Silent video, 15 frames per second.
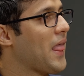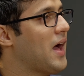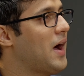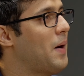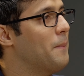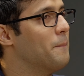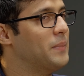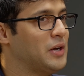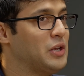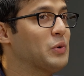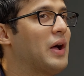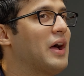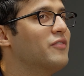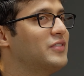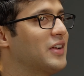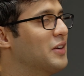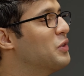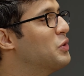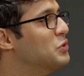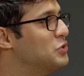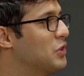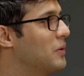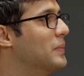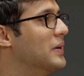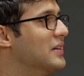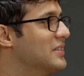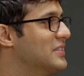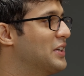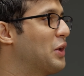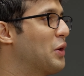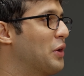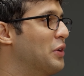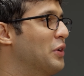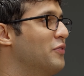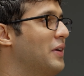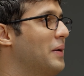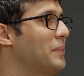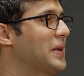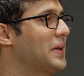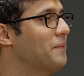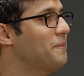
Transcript: But you have done a good job at securing your family.